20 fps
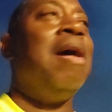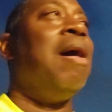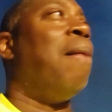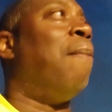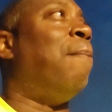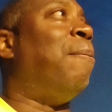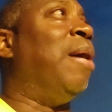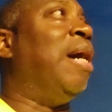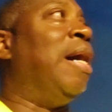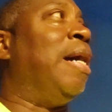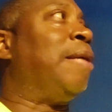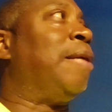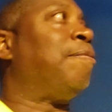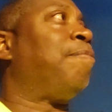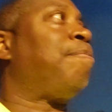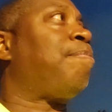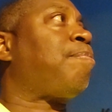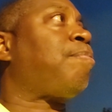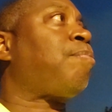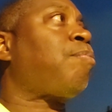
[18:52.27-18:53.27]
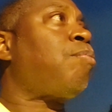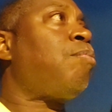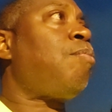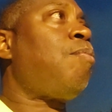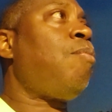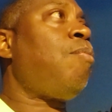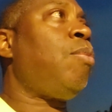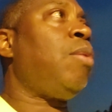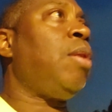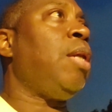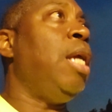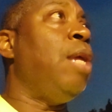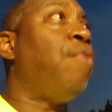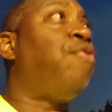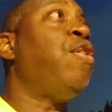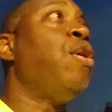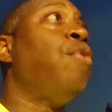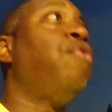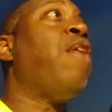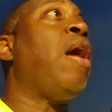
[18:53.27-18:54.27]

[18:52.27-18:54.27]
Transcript: But if you've